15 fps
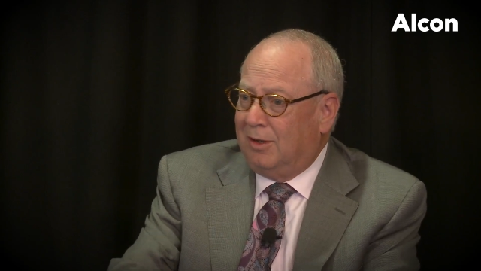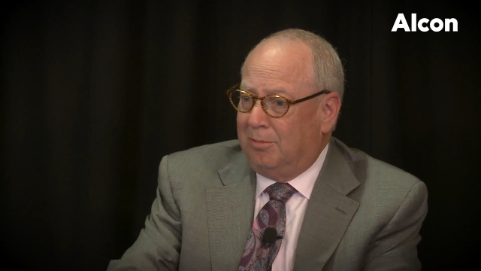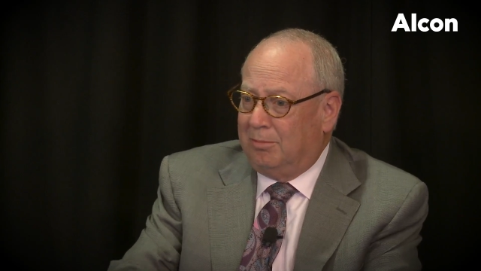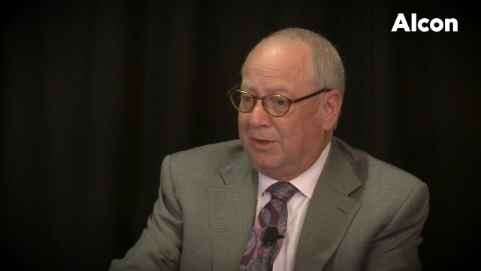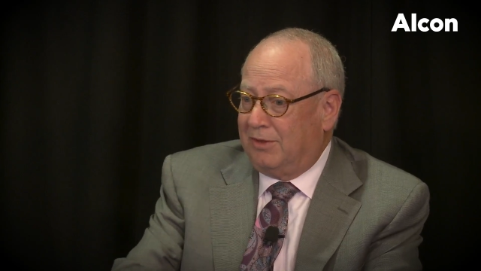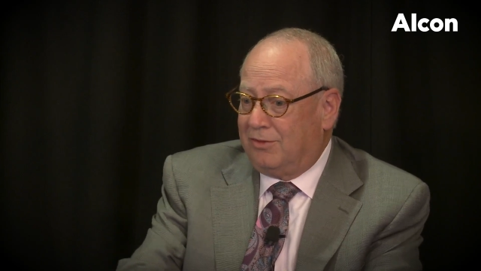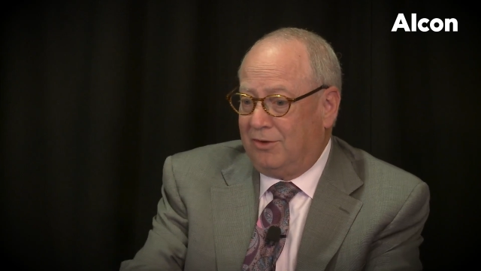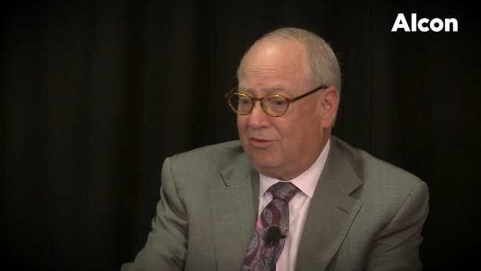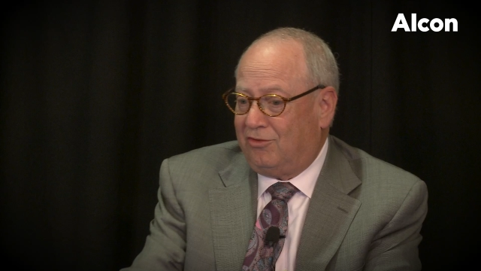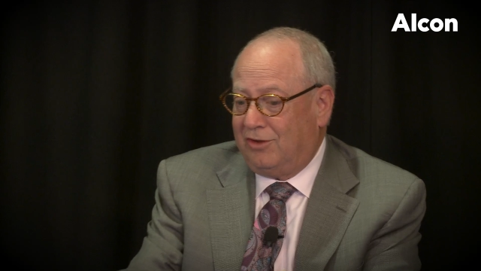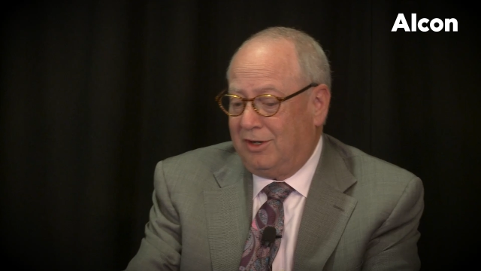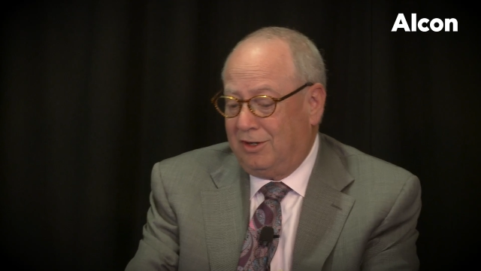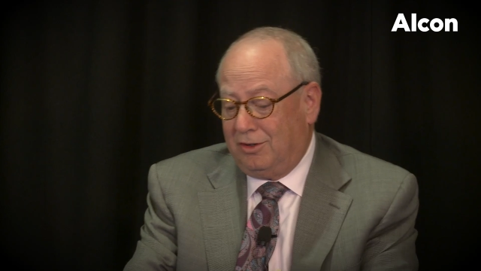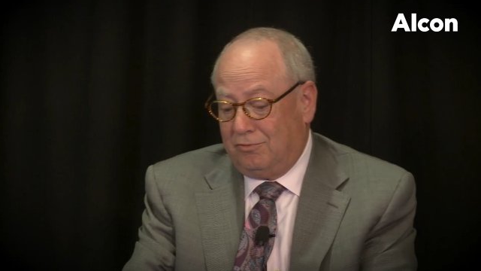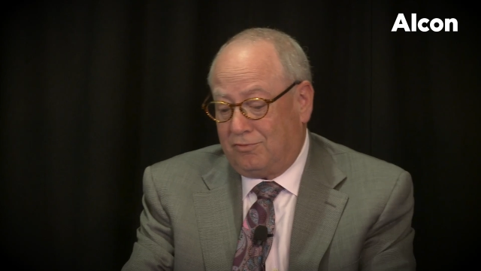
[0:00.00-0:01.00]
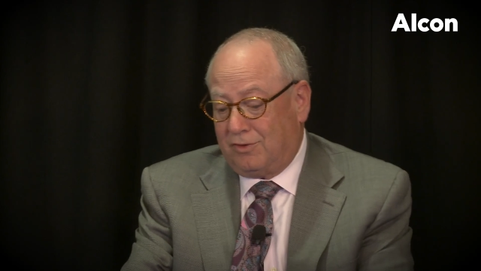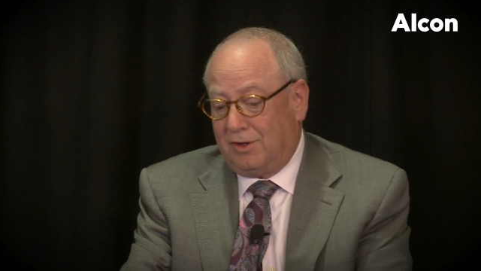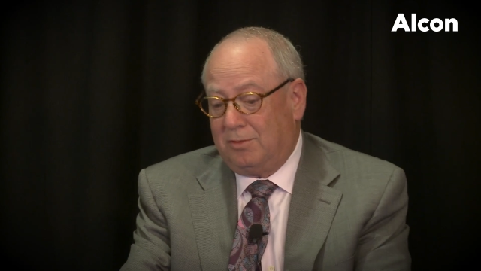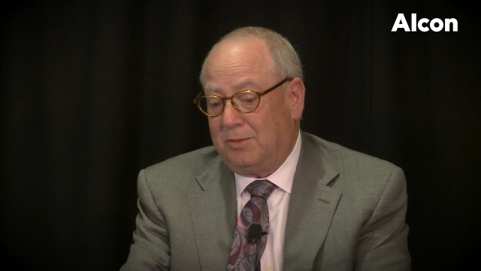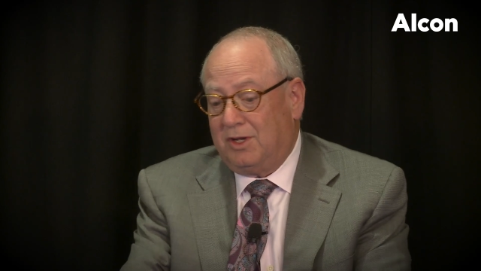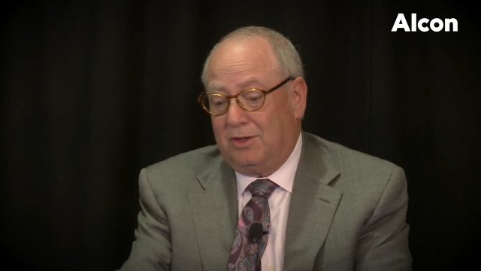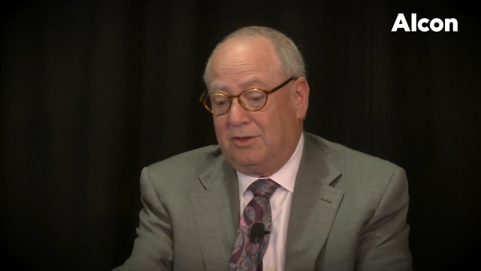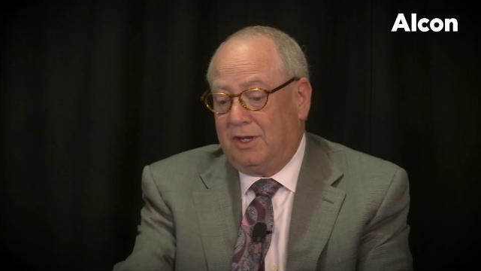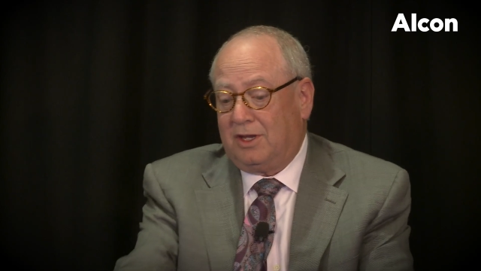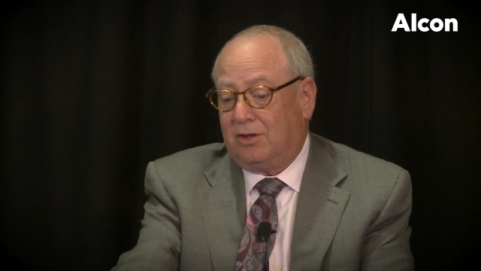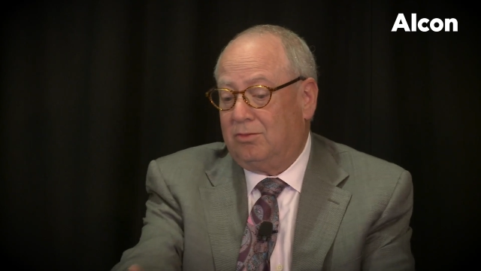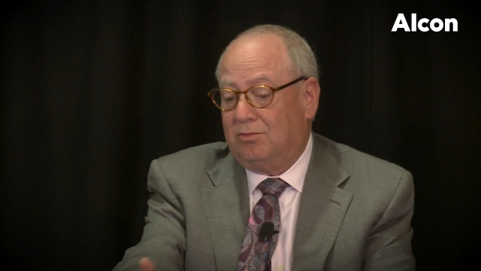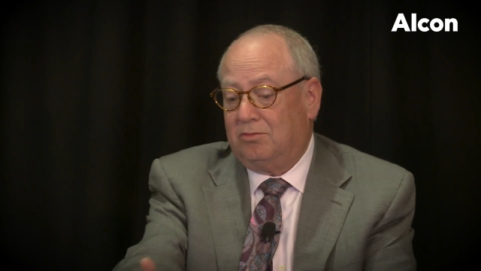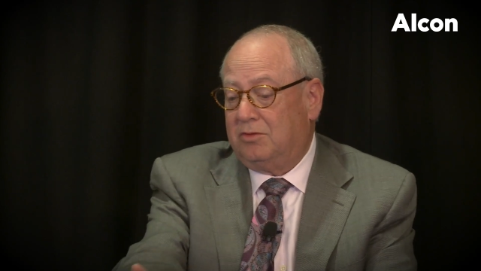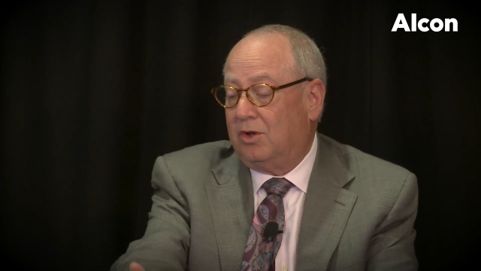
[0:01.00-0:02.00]
but they're sitting in front of me and they
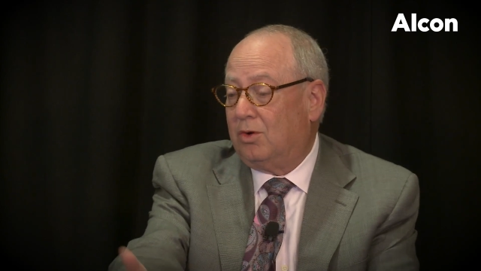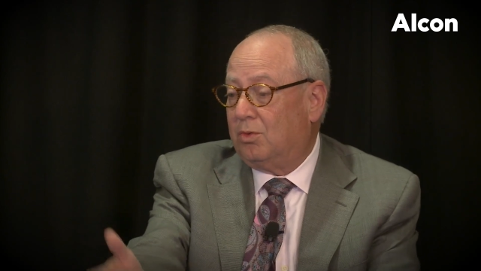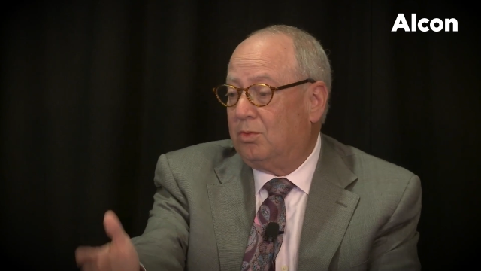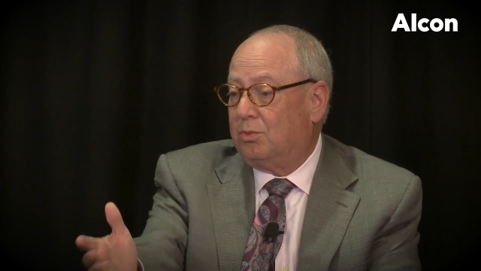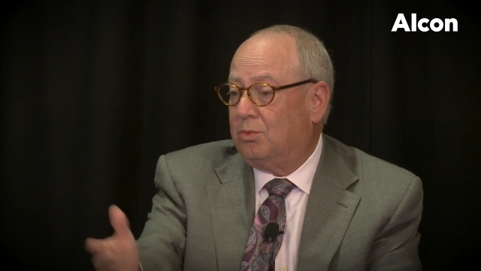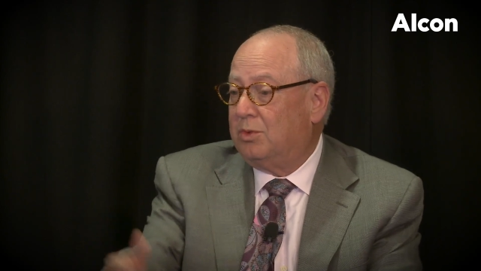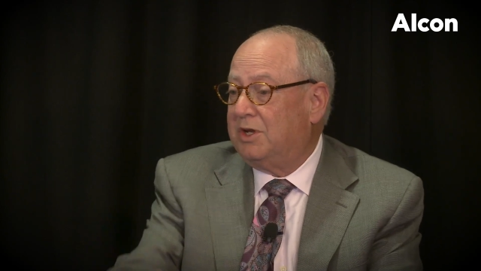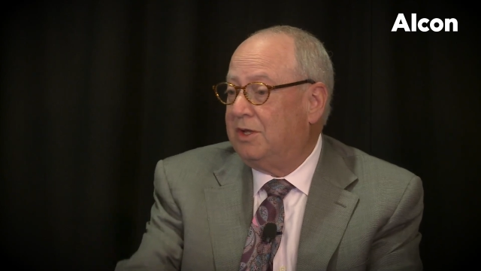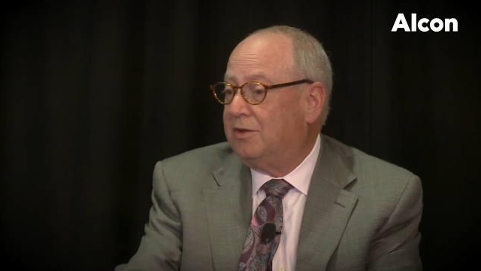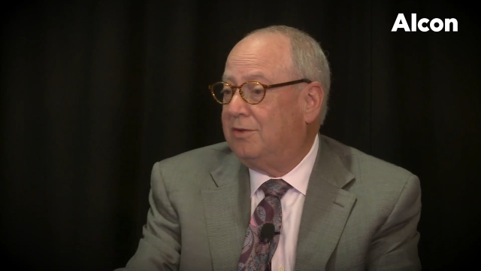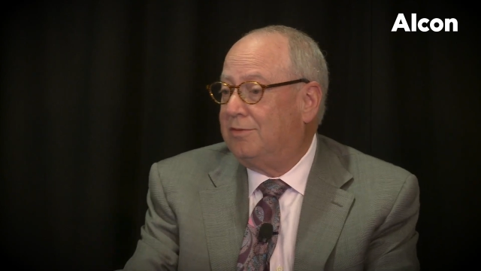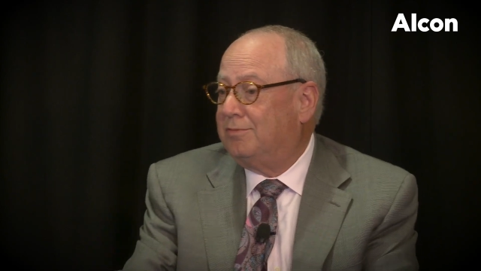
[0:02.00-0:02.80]
can, read